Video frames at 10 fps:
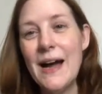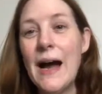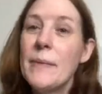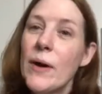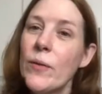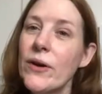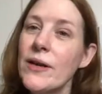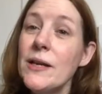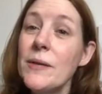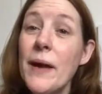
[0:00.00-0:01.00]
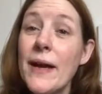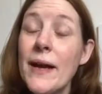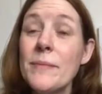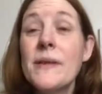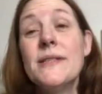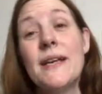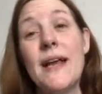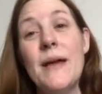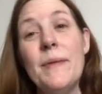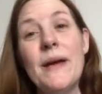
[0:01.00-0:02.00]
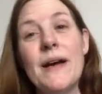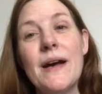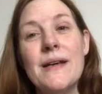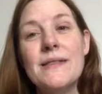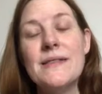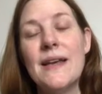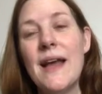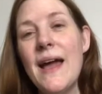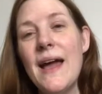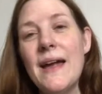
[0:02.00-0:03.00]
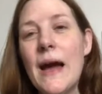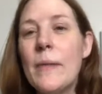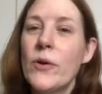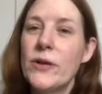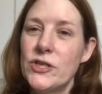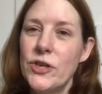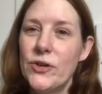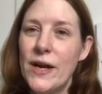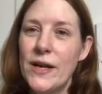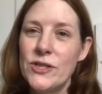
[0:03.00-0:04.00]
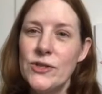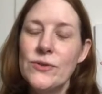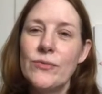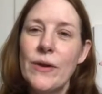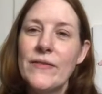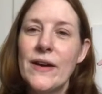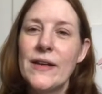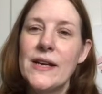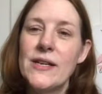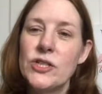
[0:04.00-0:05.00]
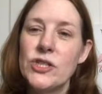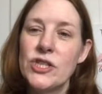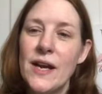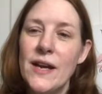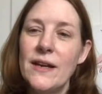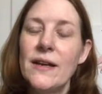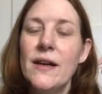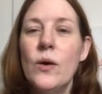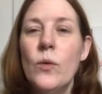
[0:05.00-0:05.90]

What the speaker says: I'm not wearing any makeup today because today I'm going to show you how to choose the right foundation shade